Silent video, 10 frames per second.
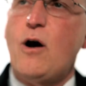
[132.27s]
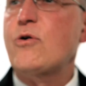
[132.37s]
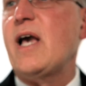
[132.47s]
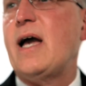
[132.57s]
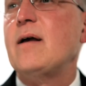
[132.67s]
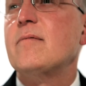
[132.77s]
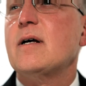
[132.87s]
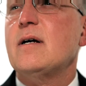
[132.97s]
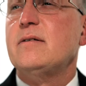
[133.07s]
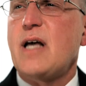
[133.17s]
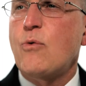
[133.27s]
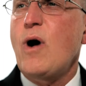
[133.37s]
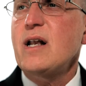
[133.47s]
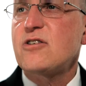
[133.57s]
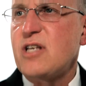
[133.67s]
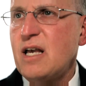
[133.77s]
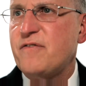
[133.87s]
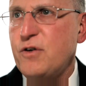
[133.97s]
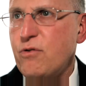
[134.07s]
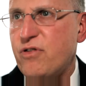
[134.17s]
Okay, now I want to say a
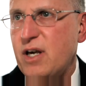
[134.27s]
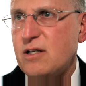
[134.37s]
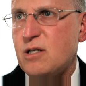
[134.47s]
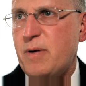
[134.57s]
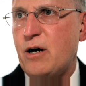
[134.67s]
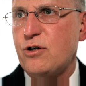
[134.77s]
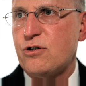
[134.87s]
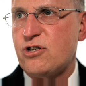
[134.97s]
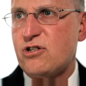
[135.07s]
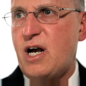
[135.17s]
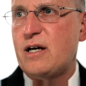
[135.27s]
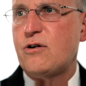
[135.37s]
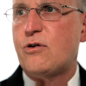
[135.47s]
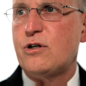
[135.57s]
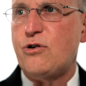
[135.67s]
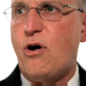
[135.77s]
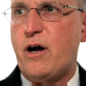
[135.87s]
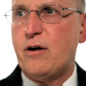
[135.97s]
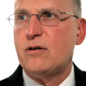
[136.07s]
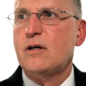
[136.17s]
few things about your son or
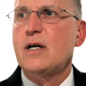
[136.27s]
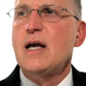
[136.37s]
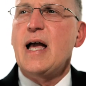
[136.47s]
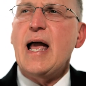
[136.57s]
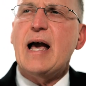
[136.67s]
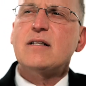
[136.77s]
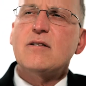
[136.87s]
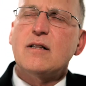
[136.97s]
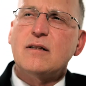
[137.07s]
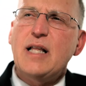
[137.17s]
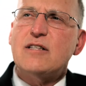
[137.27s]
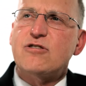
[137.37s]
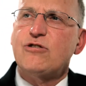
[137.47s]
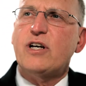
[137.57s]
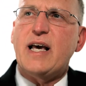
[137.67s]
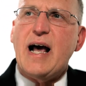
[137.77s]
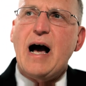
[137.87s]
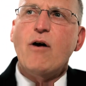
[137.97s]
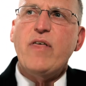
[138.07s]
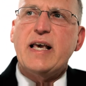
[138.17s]
daughter, and let's look at
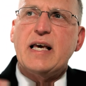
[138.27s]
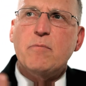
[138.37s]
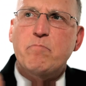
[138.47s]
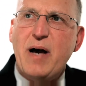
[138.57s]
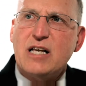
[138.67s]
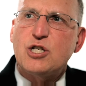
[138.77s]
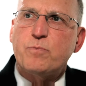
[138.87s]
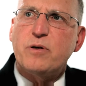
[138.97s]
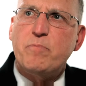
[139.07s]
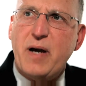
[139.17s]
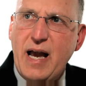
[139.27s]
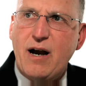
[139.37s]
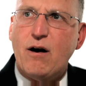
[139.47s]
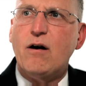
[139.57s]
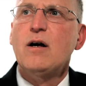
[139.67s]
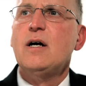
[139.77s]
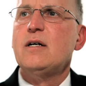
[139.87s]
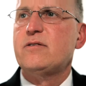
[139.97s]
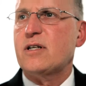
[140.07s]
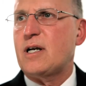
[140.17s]
how they can best prepare
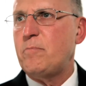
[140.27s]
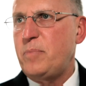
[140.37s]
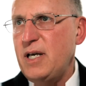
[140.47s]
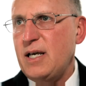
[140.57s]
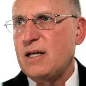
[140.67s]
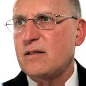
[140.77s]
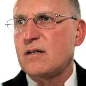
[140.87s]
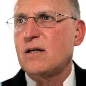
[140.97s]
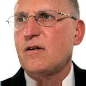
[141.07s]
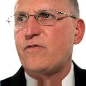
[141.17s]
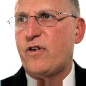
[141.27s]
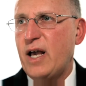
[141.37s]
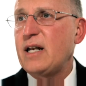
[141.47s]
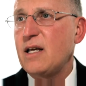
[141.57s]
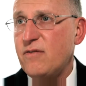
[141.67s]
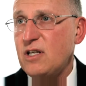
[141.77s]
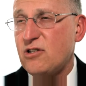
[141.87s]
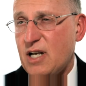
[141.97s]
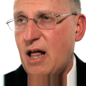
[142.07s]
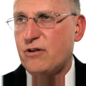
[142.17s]
to compete for any of these
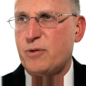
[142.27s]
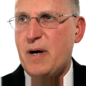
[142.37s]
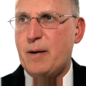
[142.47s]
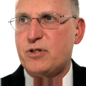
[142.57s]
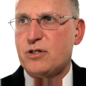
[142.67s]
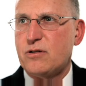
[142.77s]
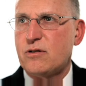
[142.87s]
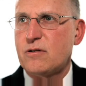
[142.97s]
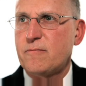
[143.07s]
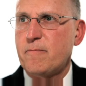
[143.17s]
scholarship options.